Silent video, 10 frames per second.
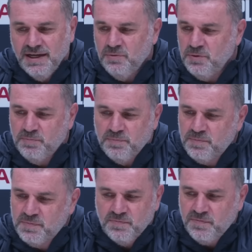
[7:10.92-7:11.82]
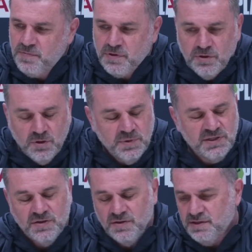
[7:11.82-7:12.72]
It would thrill me
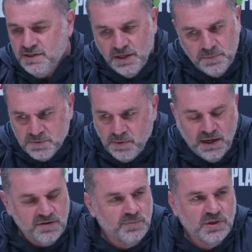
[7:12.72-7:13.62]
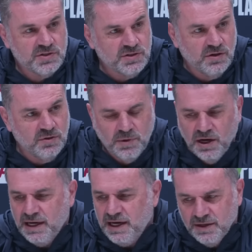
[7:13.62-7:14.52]
to the deepest part of my soul.
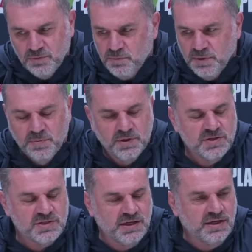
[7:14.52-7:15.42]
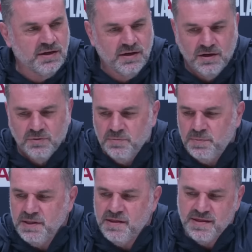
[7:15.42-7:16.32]
My heart would be bursting. I would
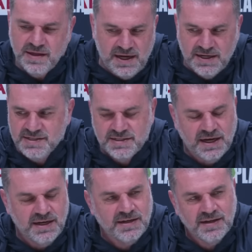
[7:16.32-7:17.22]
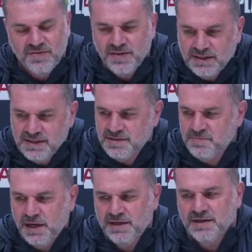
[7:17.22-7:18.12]
be that ecstatic. If that
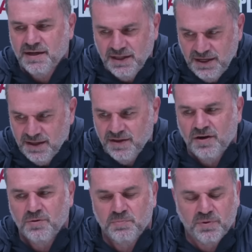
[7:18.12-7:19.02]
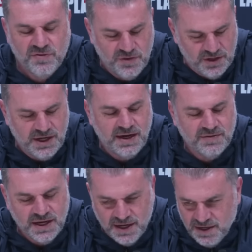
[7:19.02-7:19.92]
doesn't make it clear that I would prefer to
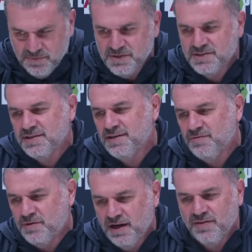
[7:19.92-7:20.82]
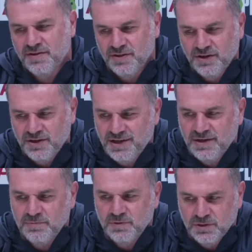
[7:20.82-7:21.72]
have games rather than not,
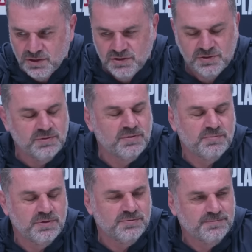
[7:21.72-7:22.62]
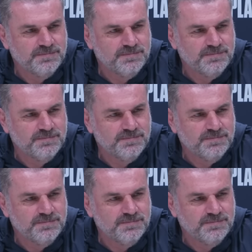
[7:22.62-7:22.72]
I'm not sure what will.